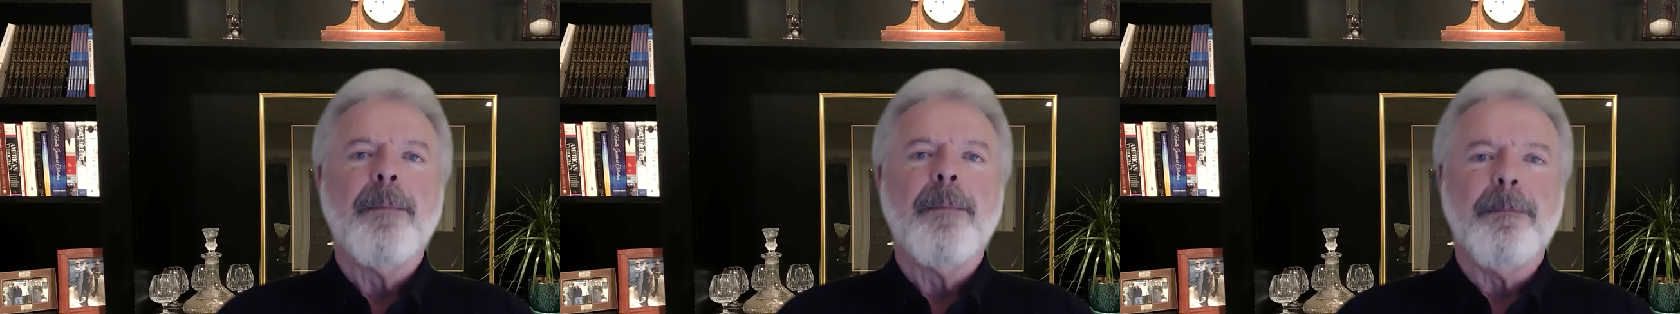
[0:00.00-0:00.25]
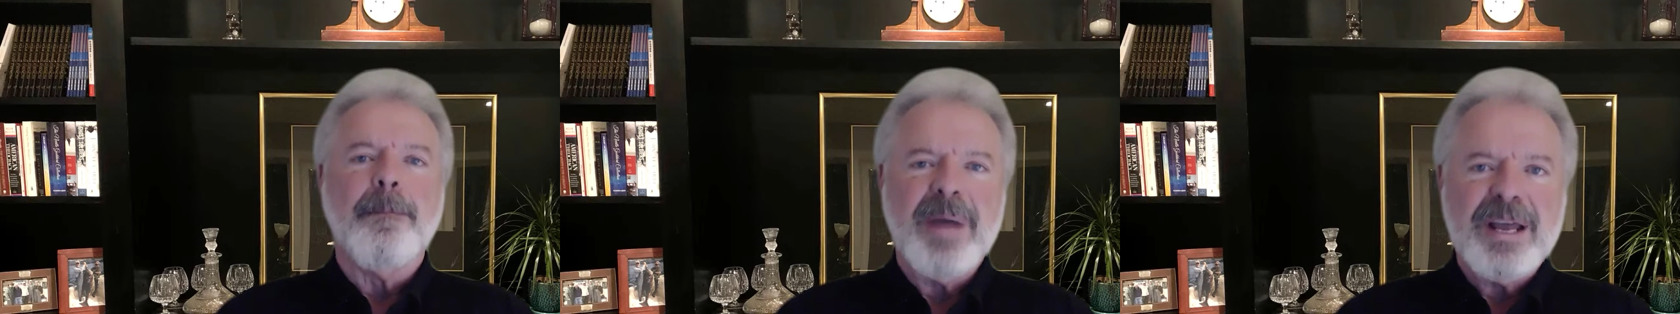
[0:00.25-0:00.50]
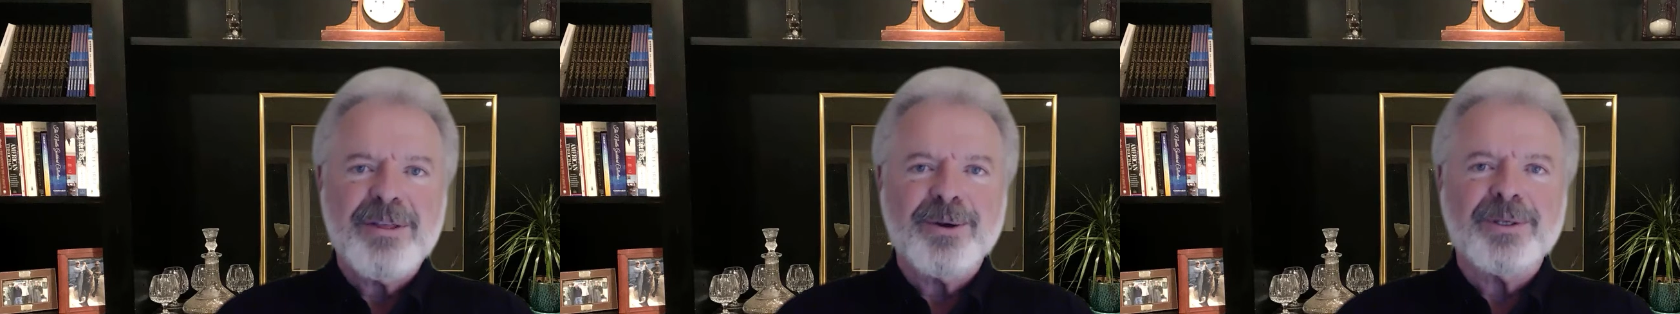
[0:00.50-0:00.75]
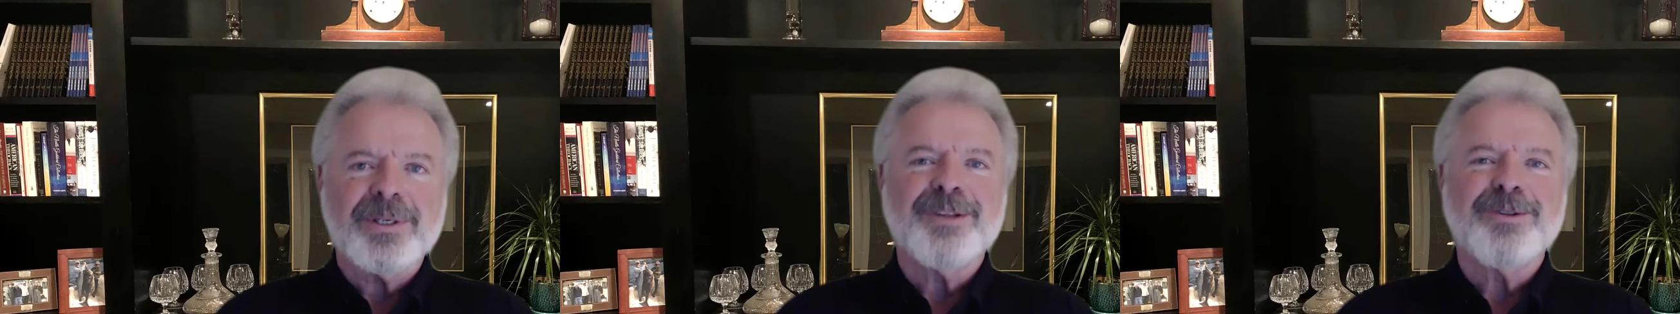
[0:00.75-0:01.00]
May
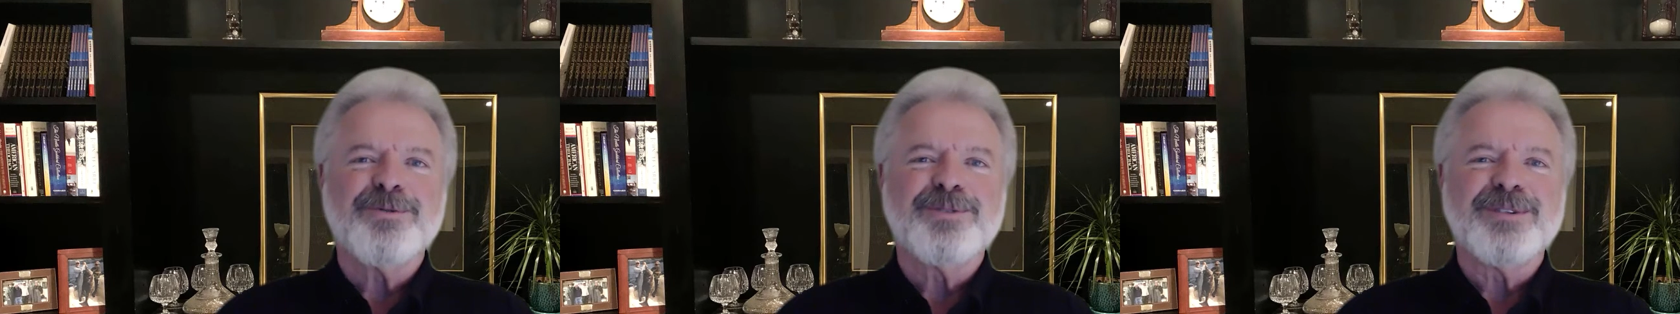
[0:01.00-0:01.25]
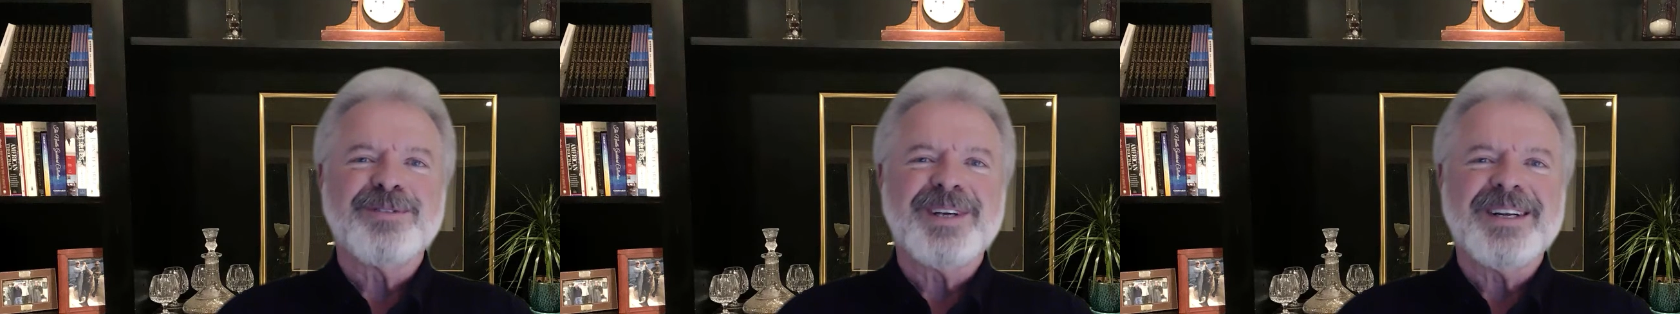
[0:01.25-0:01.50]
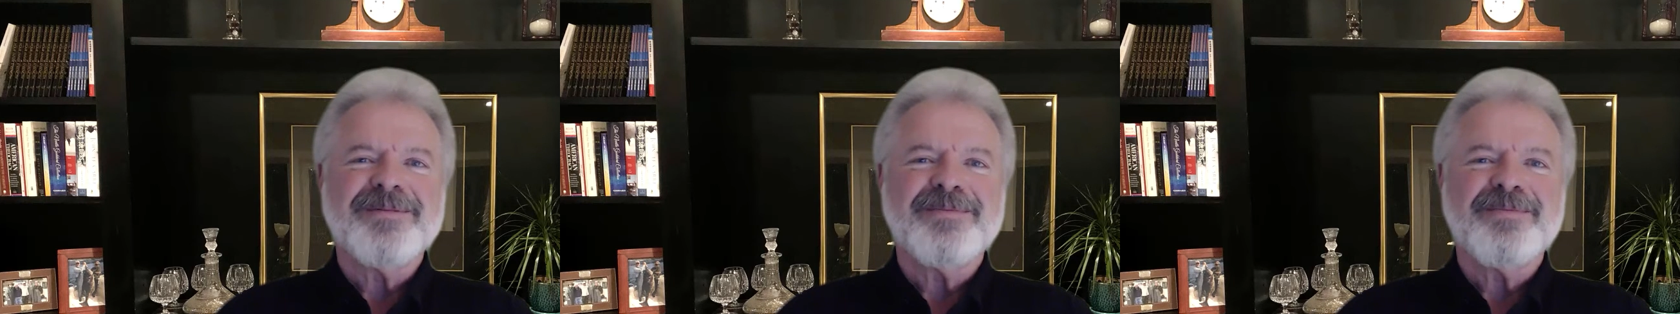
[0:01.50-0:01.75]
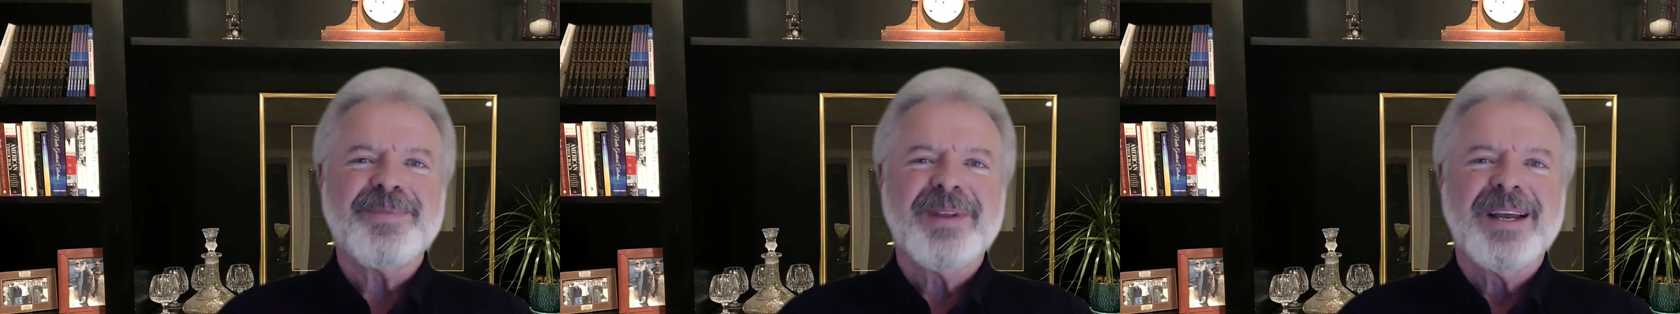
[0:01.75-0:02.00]
13th through 15th.
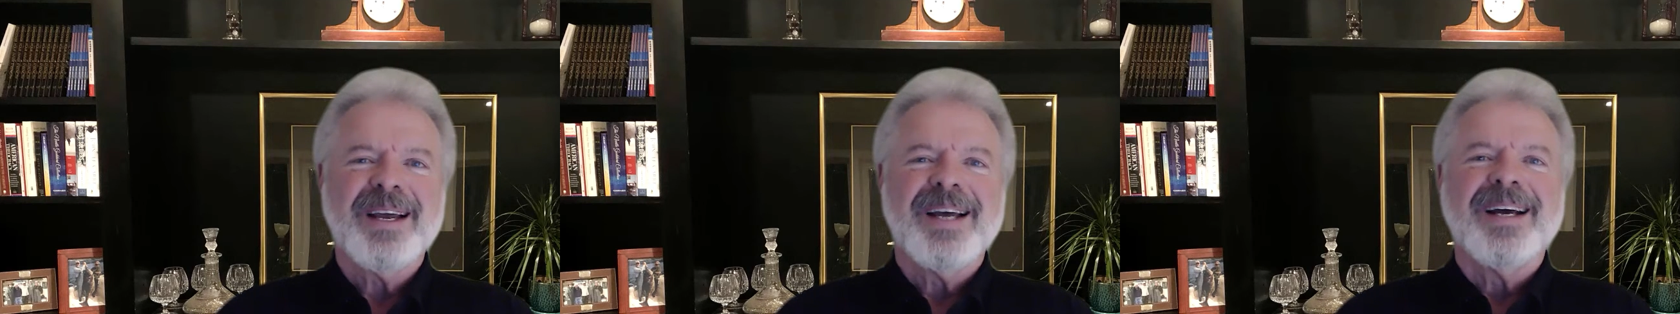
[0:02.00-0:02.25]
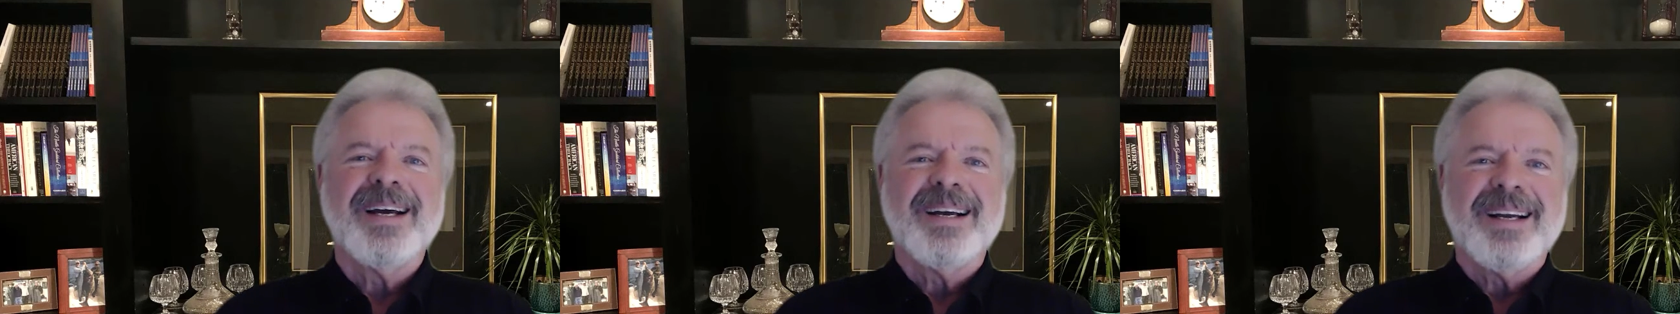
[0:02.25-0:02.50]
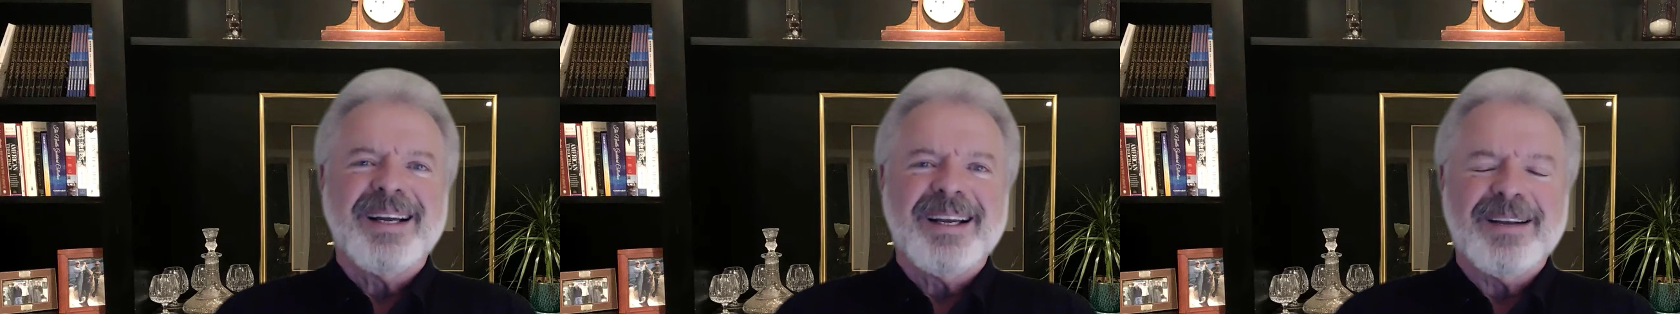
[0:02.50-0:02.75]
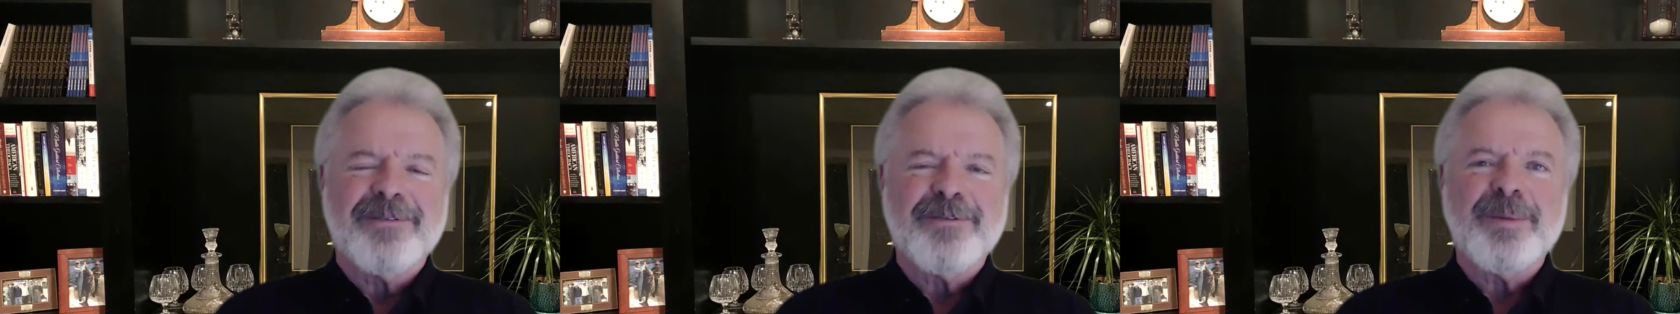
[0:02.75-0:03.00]

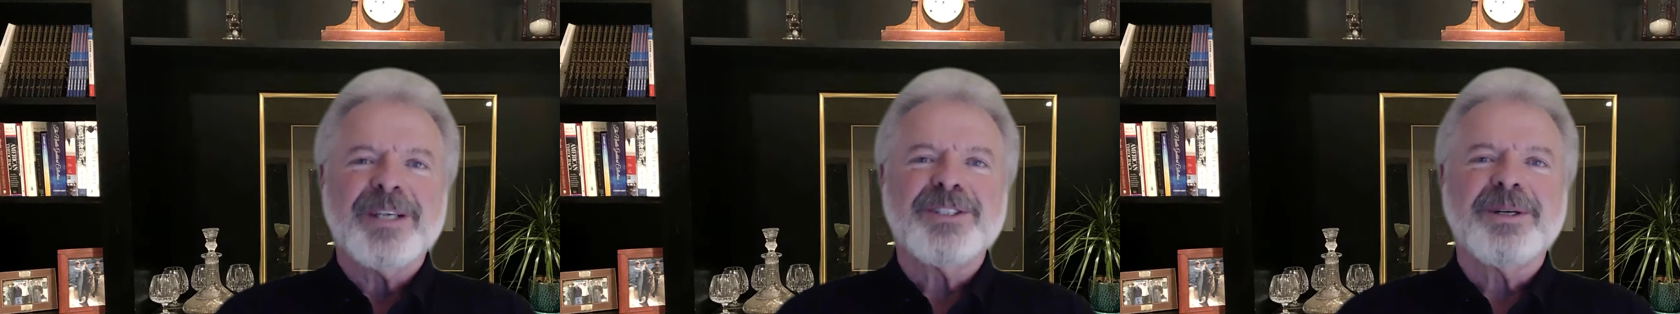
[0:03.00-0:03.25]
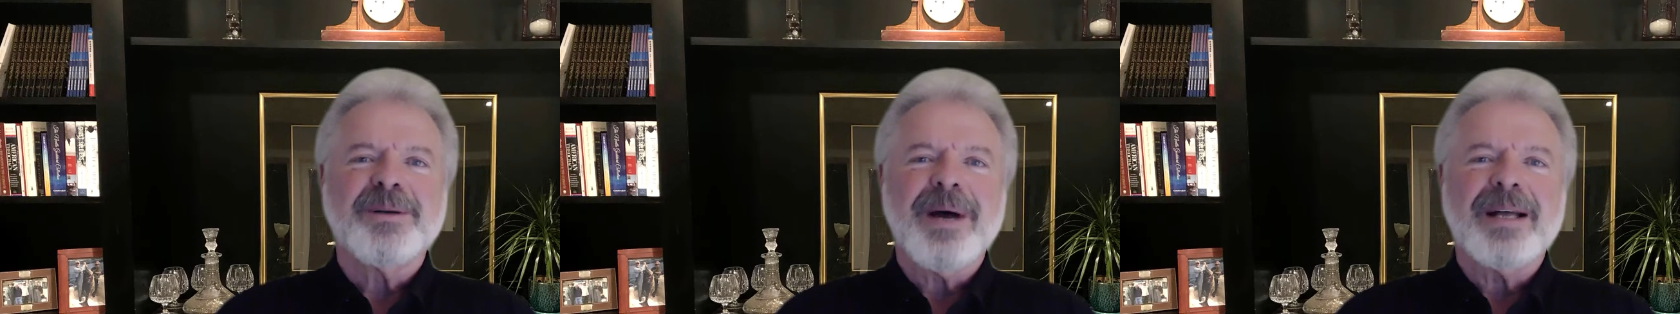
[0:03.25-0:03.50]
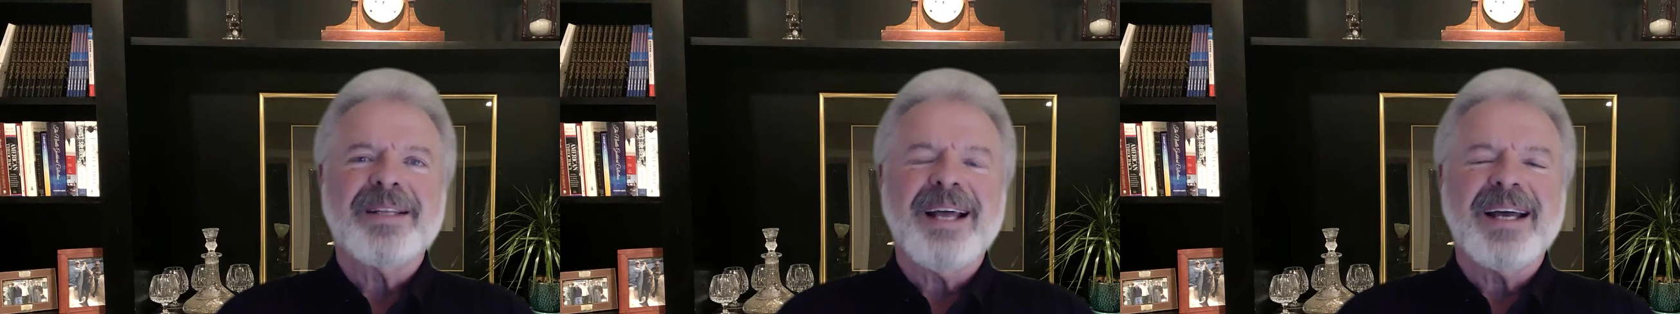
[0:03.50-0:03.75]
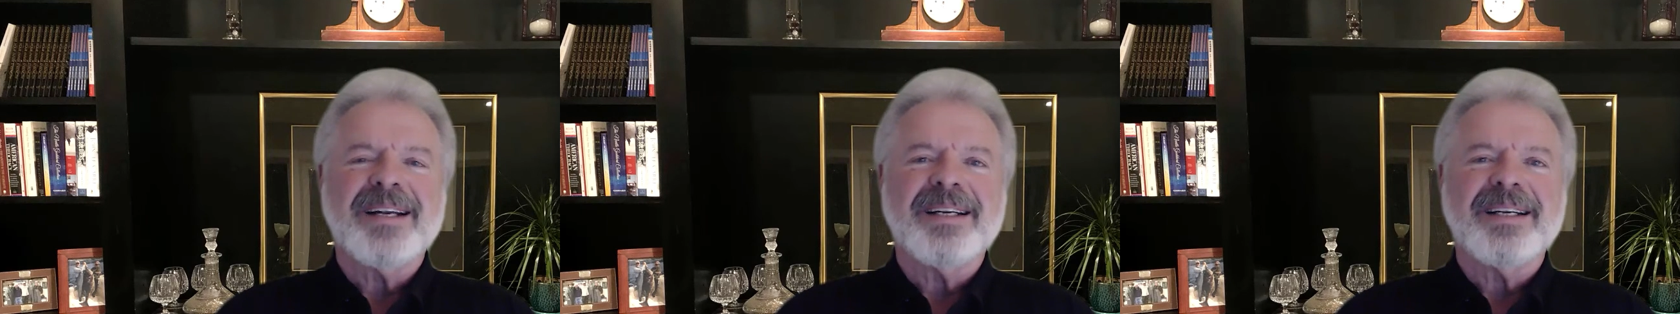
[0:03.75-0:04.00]
Information about
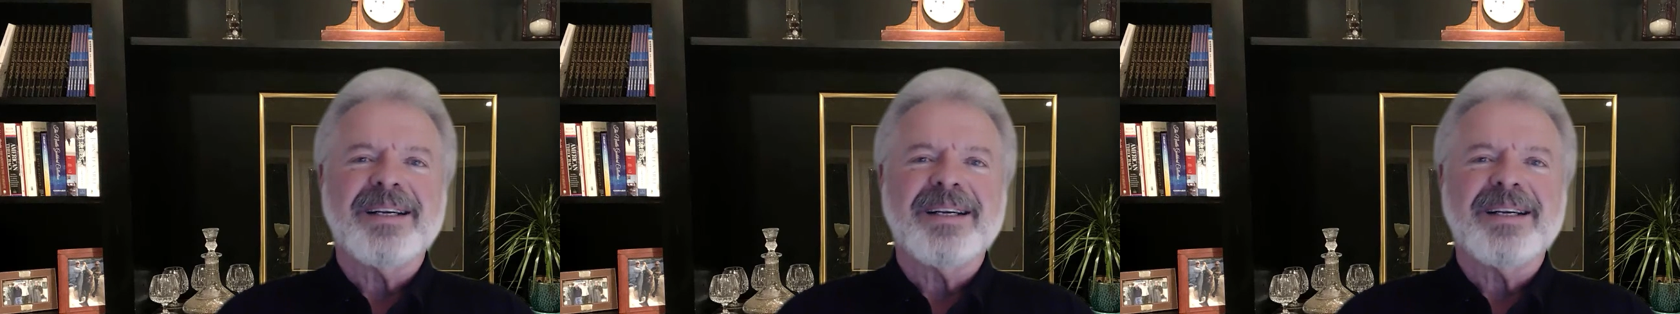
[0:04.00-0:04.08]
that